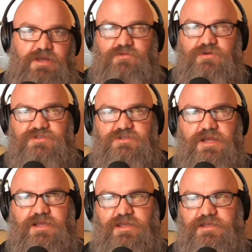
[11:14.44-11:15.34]
question,
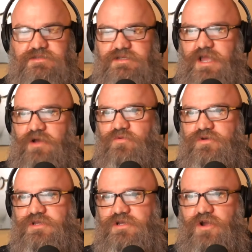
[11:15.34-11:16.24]
I guess. And how
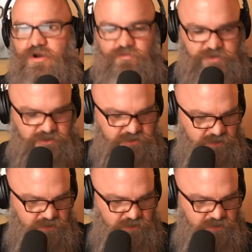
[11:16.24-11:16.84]
willing are we